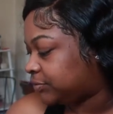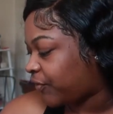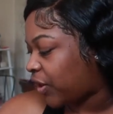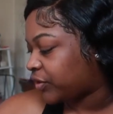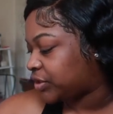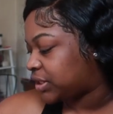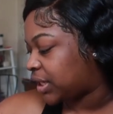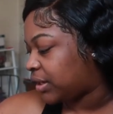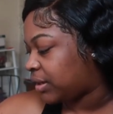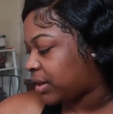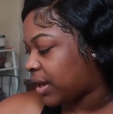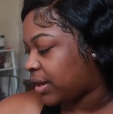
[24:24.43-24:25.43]
Father's
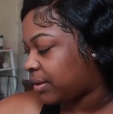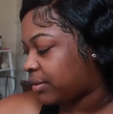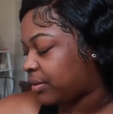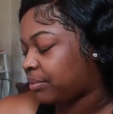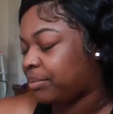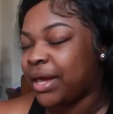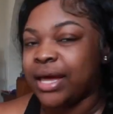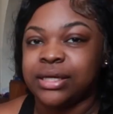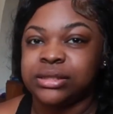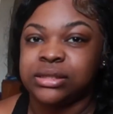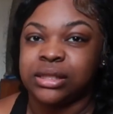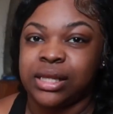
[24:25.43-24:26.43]
Day had
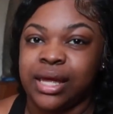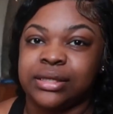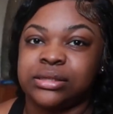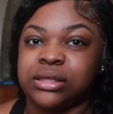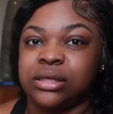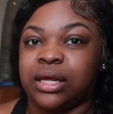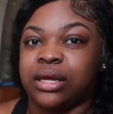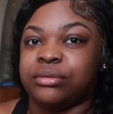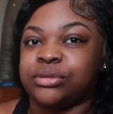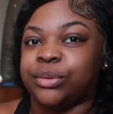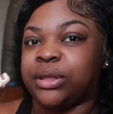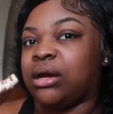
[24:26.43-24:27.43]
passed last Sunday. It
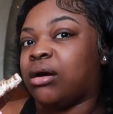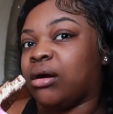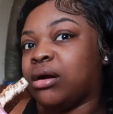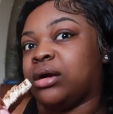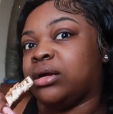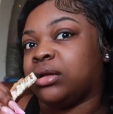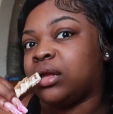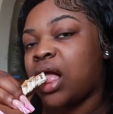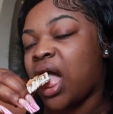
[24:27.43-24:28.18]
was really hard